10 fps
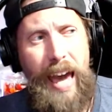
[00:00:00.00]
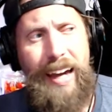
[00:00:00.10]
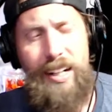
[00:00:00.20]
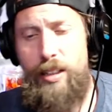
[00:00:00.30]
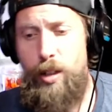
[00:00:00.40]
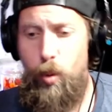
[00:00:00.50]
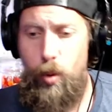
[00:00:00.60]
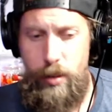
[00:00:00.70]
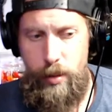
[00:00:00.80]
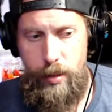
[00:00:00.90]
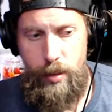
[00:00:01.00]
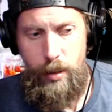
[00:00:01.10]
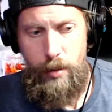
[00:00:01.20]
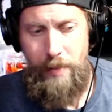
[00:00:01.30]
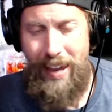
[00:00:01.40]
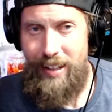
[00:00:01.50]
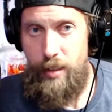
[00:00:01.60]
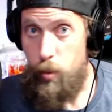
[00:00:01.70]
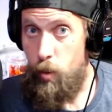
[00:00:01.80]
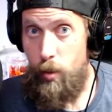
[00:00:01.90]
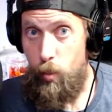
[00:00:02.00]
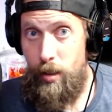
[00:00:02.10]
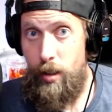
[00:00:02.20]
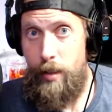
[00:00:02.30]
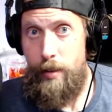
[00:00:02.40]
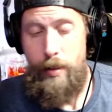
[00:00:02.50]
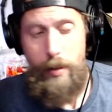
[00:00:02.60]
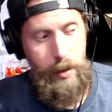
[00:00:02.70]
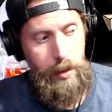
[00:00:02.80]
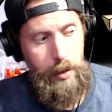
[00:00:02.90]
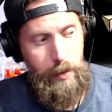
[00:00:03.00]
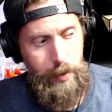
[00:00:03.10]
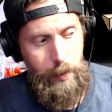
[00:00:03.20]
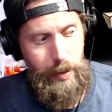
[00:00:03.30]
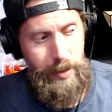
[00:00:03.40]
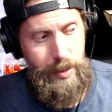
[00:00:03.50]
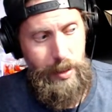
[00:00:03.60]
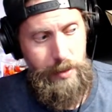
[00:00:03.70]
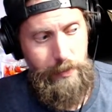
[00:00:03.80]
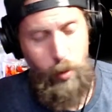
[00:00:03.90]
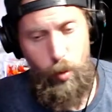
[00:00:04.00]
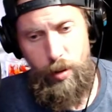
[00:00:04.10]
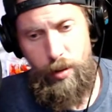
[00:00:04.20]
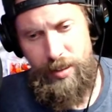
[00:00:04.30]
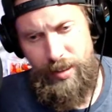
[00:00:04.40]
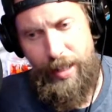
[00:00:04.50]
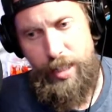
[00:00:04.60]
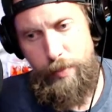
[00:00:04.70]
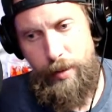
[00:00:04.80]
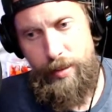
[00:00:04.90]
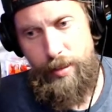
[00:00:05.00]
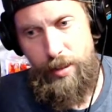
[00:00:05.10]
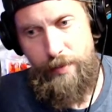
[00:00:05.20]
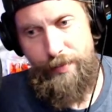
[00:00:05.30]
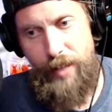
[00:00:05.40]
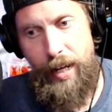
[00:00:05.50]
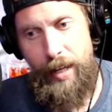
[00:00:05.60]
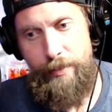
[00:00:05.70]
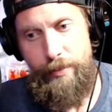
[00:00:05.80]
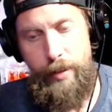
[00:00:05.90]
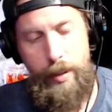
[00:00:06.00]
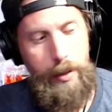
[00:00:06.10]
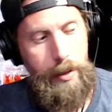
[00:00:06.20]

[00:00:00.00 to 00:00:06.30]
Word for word: I actually ordered uh, Madden 21 for the PlayStation 4 slash PlayStation 5